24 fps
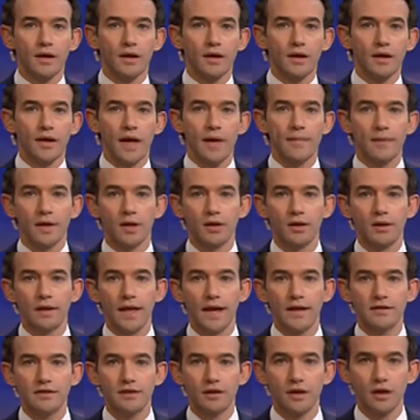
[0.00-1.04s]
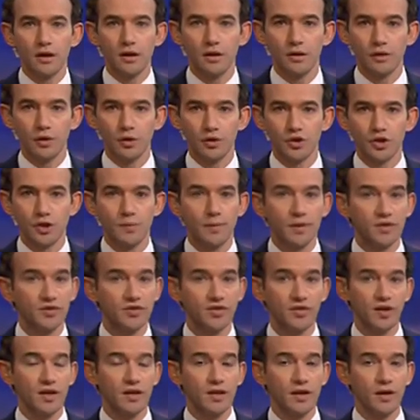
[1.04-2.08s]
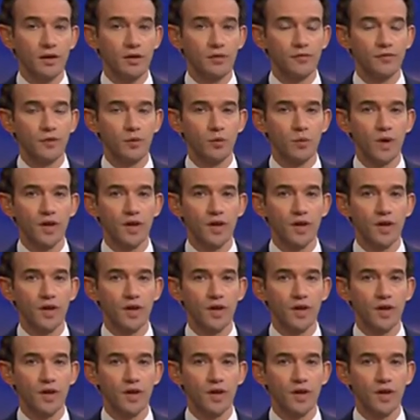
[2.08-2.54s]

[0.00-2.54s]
A chemical-laden cargo ship is sinking off the